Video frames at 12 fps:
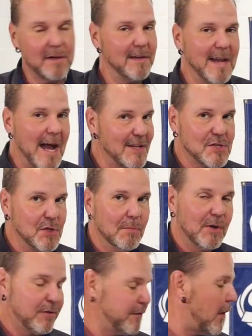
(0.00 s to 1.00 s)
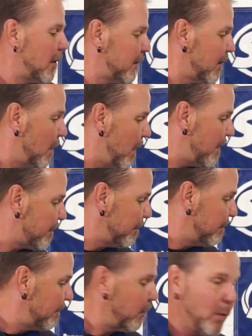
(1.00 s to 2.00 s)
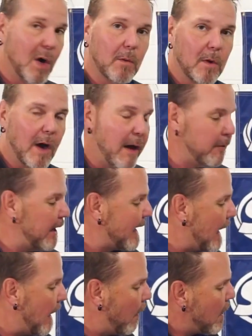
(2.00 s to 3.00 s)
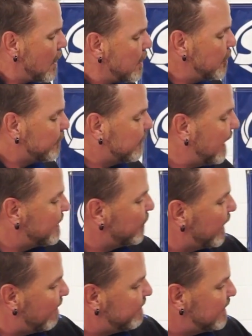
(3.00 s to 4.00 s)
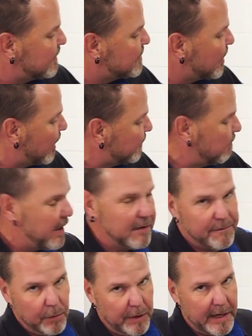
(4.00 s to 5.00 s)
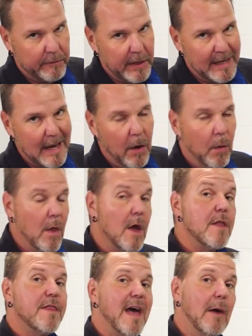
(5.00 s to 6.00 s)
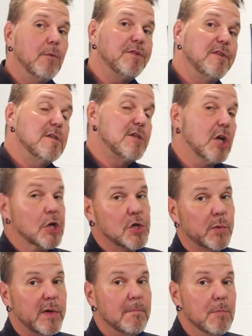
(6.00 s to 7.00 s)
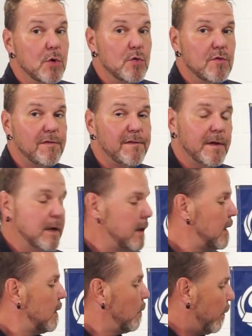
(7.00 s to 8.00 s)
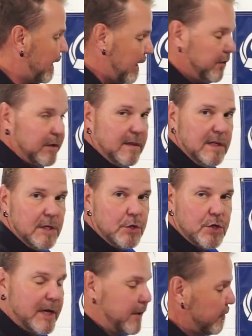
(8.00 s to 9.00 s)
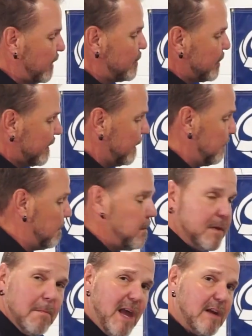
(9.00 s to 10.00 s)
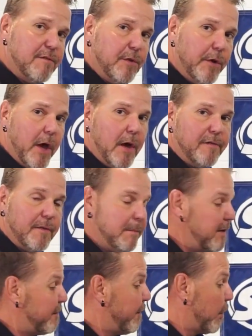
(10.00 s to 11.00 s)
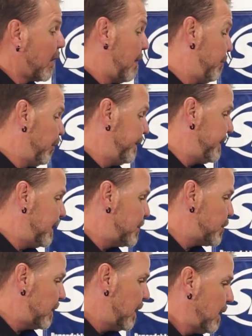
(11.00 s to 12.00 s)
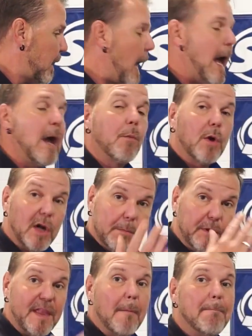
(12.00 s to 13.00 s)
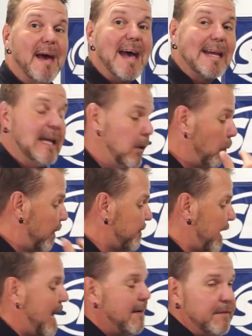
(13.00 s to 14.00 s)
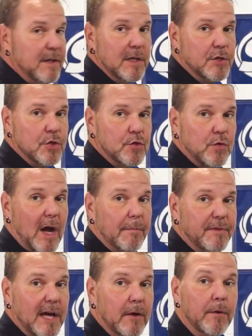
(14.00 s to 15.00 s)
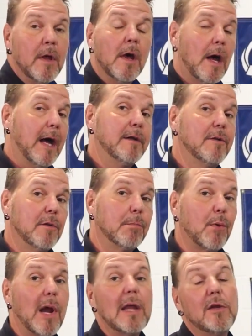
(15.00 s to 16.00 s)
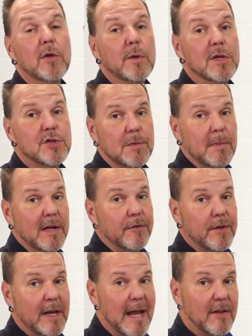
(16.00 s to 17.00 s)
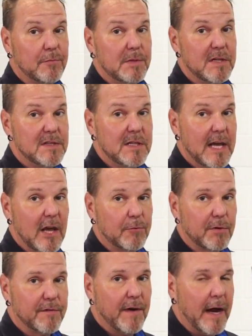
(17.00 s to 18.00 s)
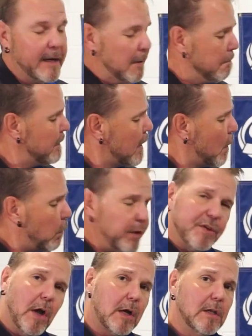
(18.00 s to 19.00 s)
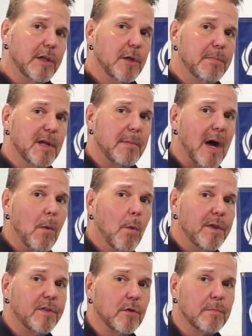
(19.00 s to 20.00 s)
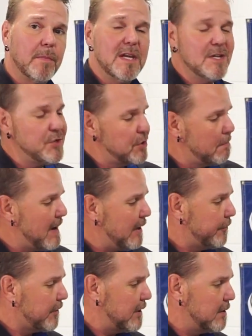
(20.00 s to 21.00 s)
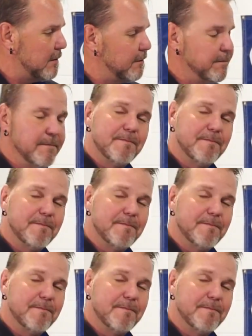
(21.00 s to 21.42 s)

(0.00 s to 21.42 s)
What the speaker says: not too much farther away from where we're at right now. You'll see I don't have the exhaust manifold on right now. That was easier to remove when I took the engine out. So I took the manifold off before I pulled the engine, and we're gonna put that back in once I have the engine drop down onto the brand new engine mounts that SPT has provided. We'll talk a little bit about what those engine mounts can